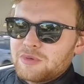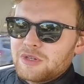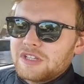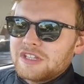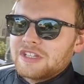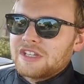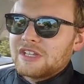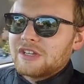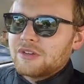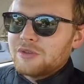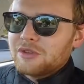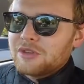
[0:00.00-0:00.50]
but
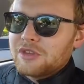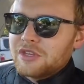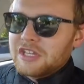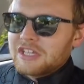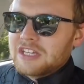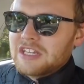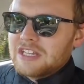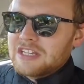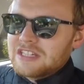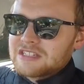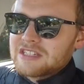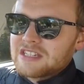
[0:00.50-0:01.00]
the good
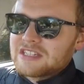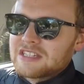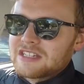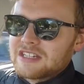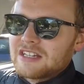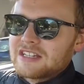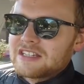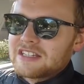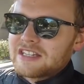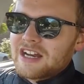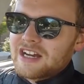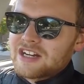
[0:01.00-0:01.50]
thing is, is
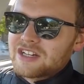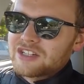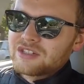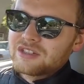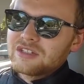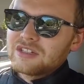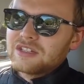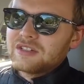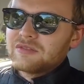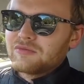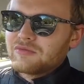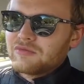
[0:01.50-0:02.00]
that it's
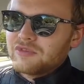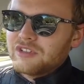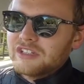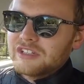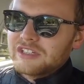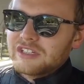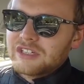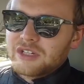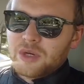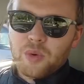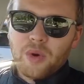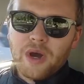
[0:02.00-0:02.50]
actually
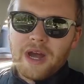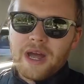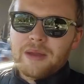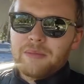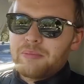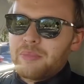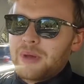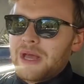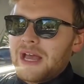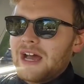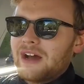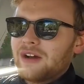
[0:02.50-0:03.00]
really
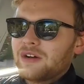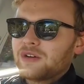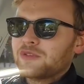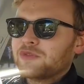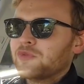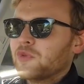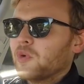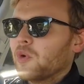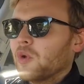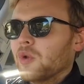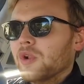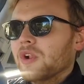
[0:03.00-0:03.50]
quite
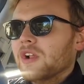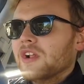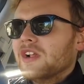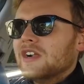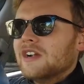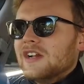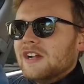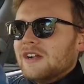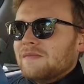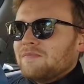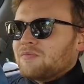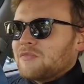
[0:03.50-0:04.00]
powerful.
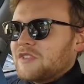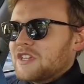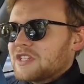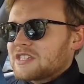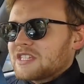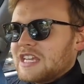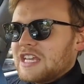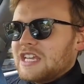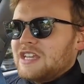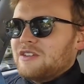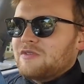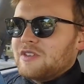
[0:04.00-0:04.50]

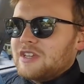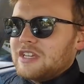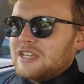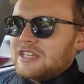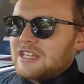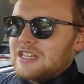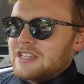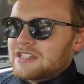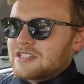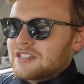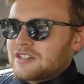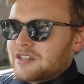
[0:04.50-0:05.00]
This EV
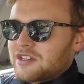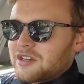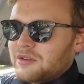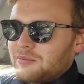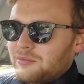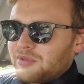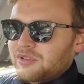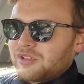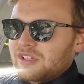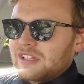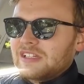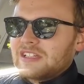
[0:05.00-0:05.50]
isn't
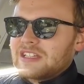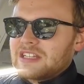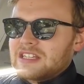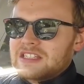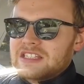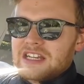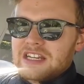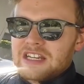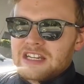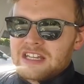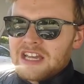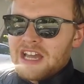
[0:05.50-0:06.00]
completely
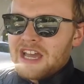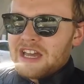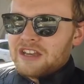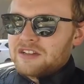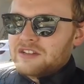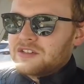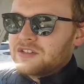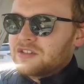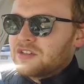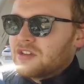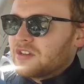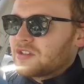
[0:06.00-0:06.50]

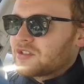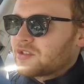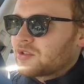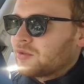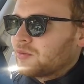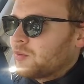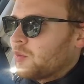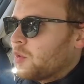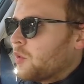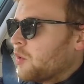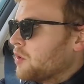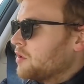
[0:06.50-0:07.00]
dedicated
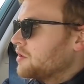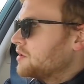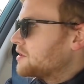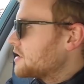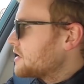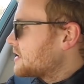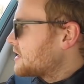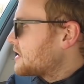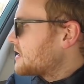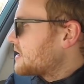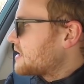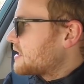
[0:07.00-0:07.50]
towards
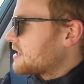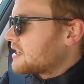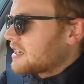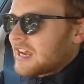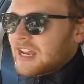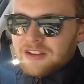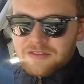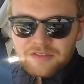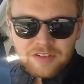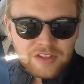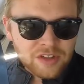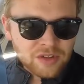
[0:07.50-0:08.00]

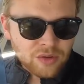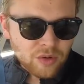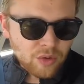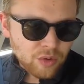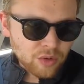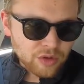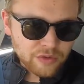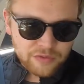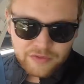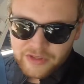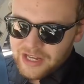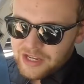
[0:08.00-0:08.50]
saving
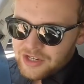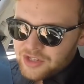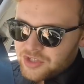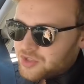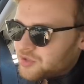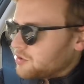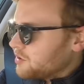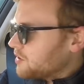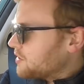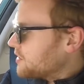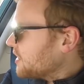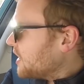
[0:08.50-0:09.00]
all of that
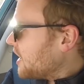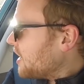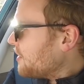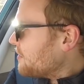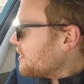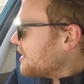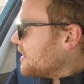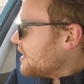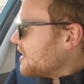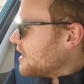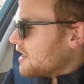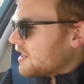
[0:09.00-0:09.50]
juice
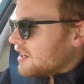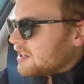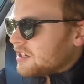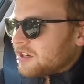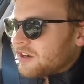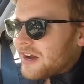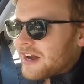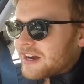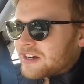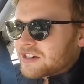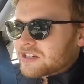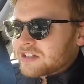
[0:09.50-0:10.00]
up
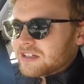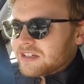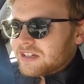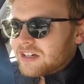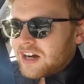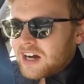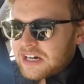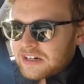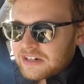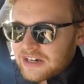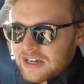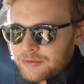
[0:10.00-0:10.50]
you actually
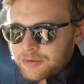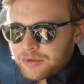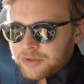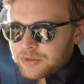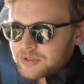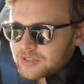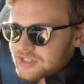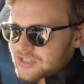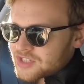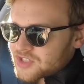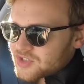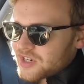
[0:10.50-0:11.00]
are able to
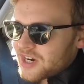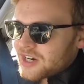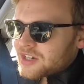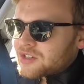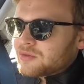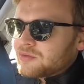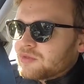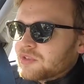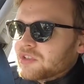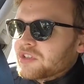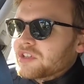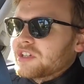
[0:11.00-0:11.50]

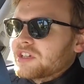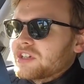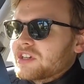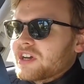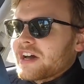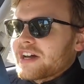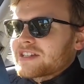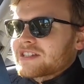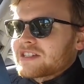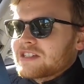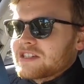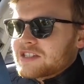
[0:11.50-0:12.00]
extract really
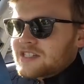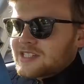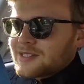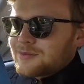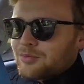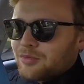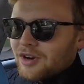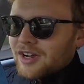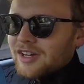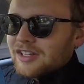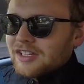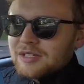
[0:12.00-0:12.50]
nice and
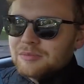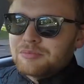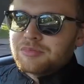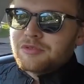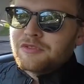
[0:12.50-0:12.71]
sprightly